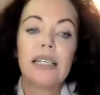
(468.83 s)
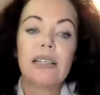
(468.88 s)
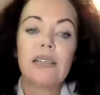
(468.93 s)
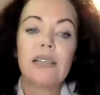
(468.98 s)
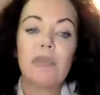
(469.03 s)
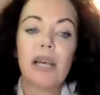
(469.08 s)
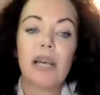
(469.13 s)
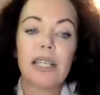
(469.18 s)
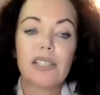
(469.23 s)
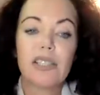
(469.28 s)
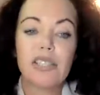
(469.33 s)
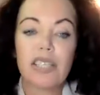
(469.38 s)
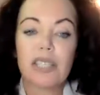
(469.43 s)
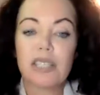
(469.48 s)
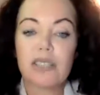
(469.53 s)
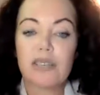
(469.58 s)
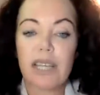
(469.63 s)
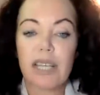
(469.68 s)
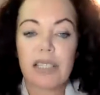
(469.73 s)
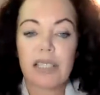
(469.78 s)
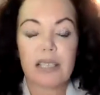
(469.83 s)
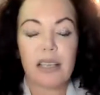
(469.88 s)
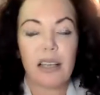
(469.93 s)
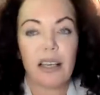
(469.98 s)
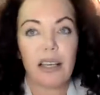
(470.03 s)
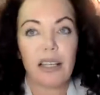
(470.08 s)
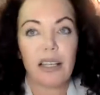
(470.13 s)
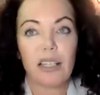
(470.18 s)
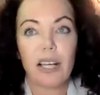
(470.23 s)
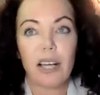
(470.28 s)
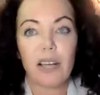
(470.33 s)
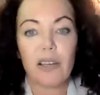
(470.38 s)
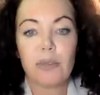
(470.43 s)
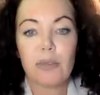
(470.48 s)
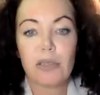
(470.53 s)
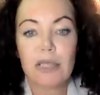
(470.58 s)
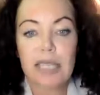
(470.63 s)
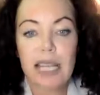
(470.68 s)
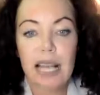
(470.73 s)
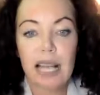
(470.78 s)
Managing Director,
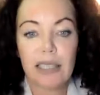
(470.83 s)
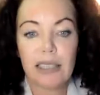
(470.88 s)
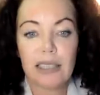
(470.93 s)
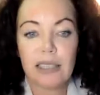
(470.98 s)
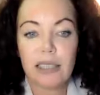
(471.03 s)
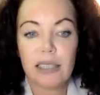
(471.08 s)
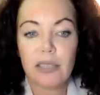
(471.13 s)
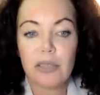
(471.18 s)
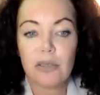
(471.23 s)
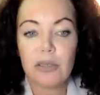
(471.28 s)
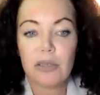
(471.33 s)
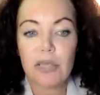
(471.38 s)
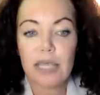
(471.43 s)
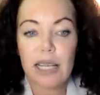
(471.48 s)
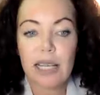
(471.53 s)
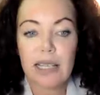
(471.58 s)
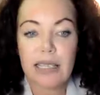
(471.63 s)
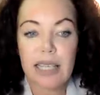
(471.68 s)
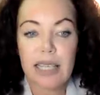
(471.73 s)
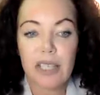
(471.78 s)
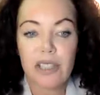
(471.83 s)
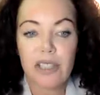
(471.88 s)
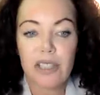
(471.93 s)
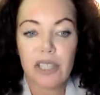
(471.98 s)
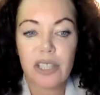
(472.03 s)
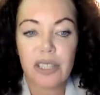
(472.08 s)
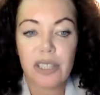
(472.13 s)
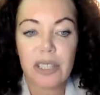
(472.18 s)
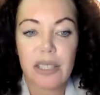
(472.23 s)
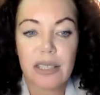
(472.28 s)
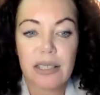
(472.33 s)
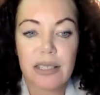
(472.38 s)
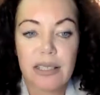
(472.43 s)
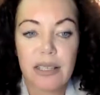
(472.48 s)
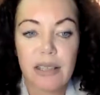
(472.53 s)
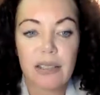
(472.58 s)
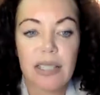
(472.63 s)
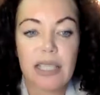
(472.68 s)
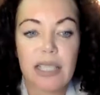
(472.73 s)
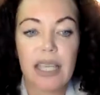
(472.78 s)
Global Talent and Organization
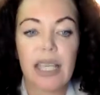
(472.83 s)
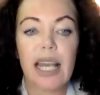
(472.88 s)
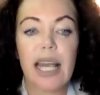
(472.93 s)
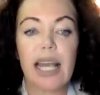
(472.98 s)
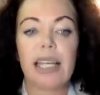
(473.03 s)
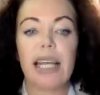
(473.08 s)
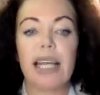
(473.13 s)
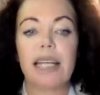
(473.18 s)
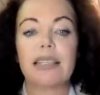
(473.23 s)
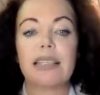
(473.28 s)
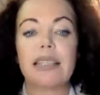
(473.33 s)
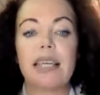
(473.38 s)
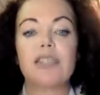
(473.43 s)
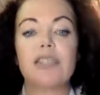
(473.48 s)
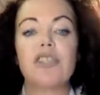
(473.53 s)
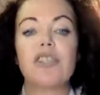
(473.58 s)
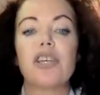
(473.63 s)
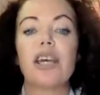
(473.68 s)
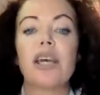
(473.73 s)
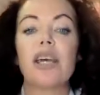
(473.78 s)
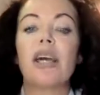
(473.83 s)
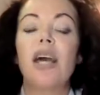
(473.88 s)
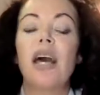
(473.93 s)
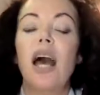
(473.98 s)
Consulting at Accenture,